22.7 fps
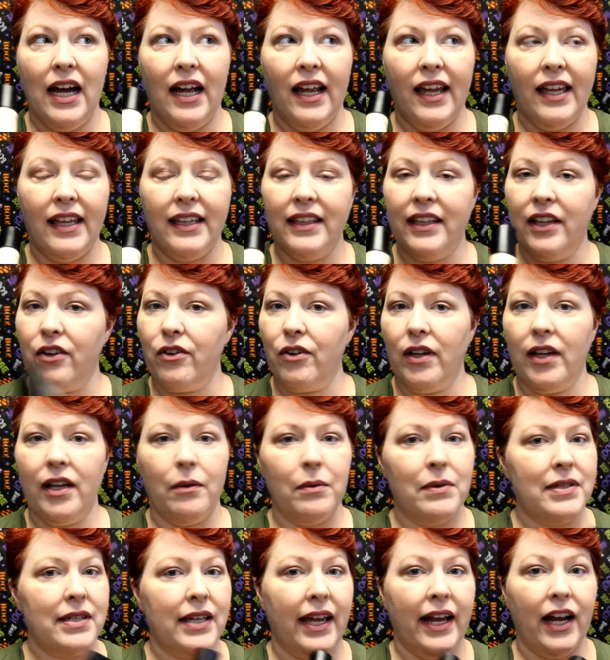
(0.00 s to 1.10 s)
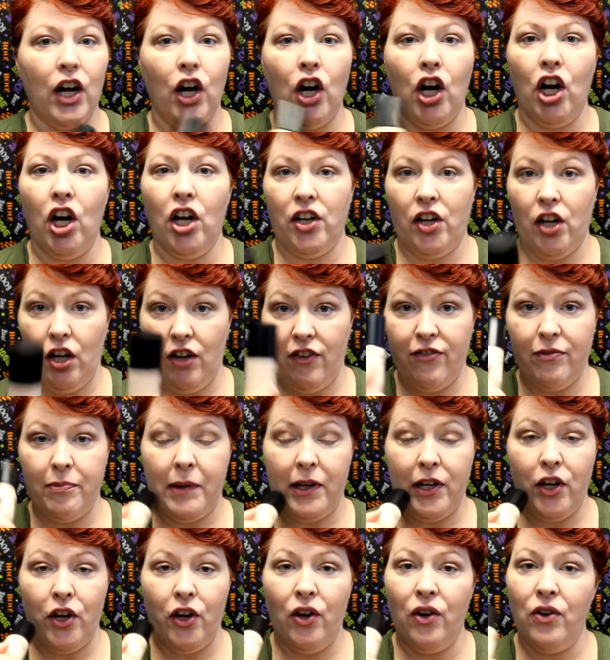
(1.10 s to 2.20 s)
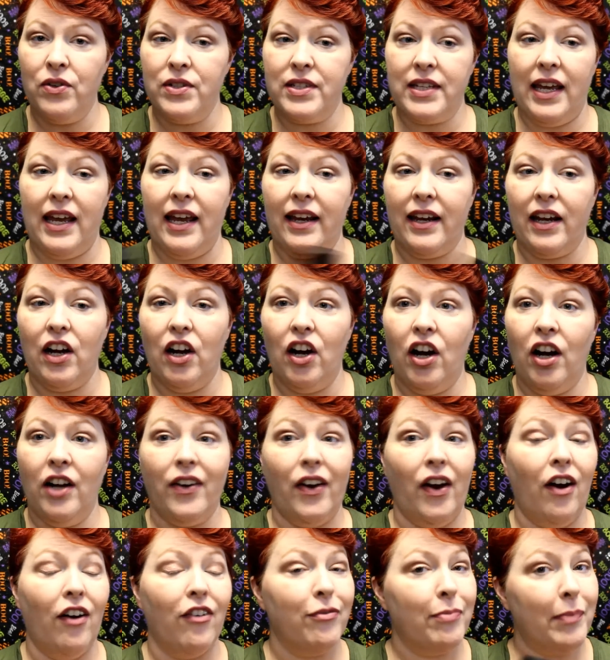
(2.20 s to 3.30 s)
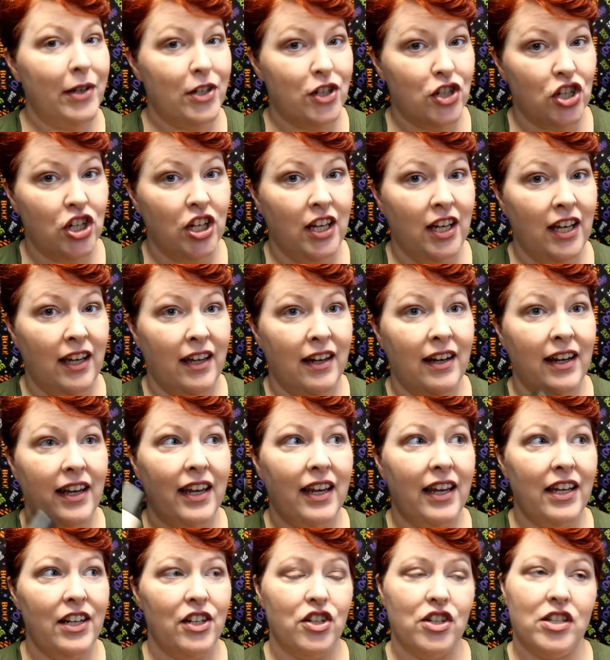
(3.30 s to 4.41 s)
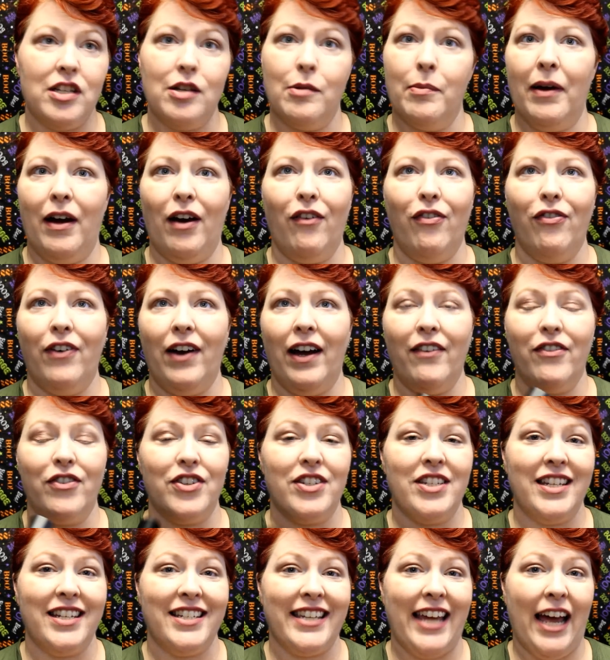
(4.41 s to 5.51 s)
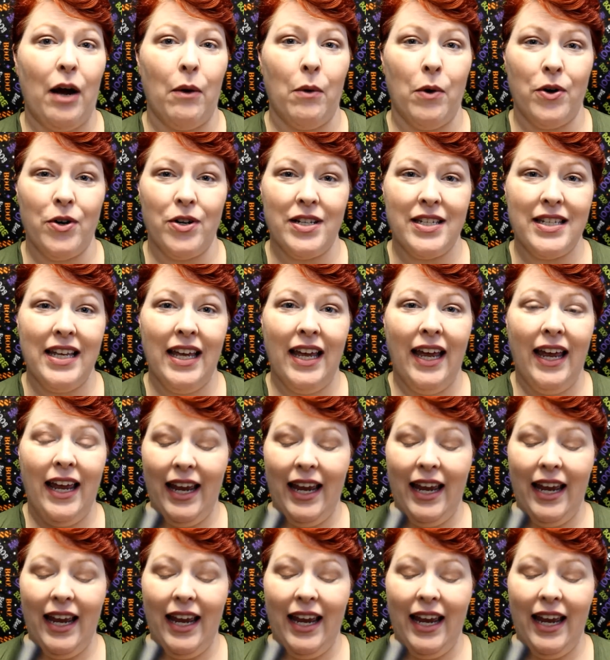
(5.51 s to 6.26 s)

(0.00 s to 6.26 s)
it literally was like gone off my nose and gone off my chin in just about five or six hours.